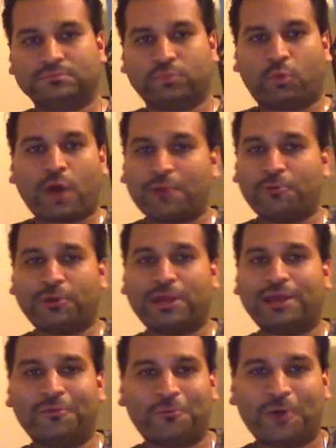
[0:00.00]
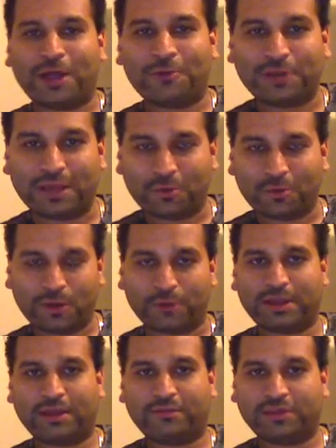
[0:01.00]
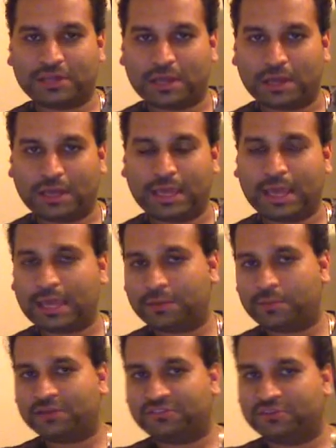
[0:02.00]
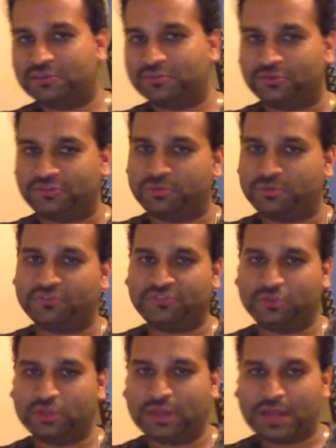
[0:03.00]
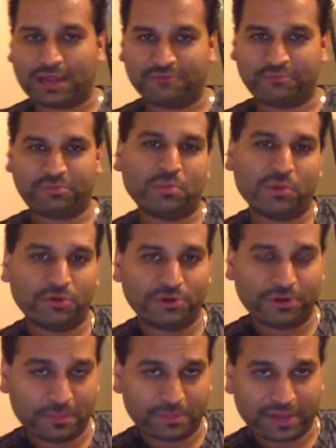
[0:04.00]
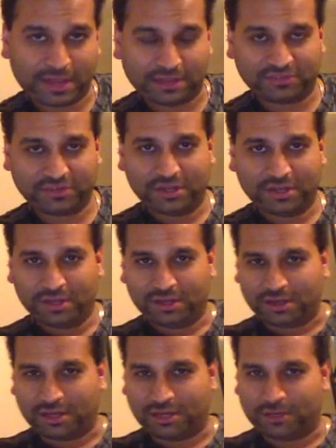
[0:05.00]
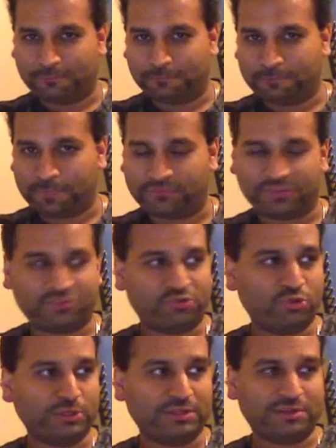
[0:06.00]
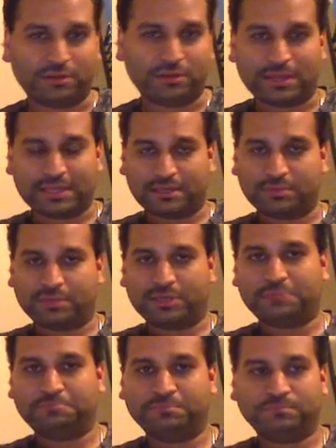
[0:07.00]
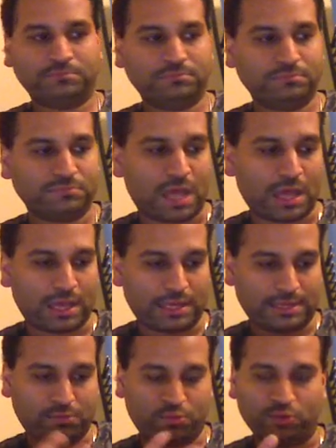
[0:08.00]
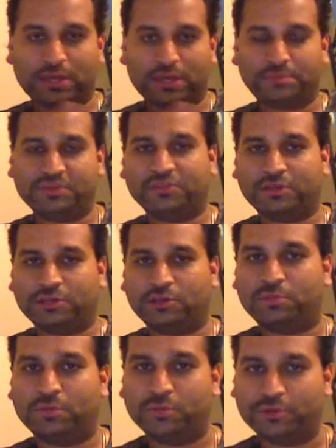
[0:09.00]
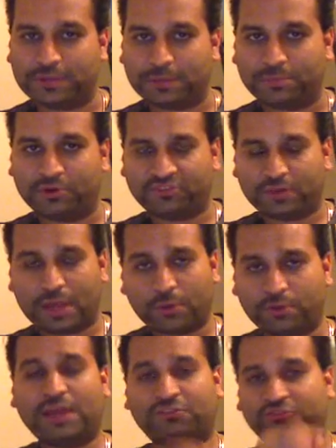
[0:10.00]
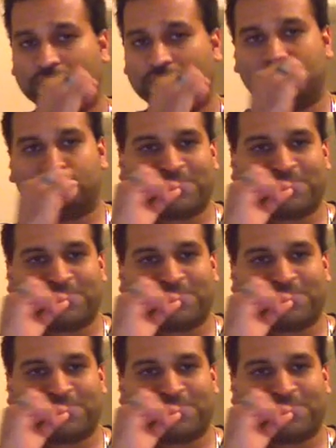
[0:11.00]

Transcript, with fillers: Why would I? Why would I? Why would I have any animosity towards a person that I've promoted in the past? Um, if I truly didn't like anybody, I would not be sitting here promoting that person. I would actually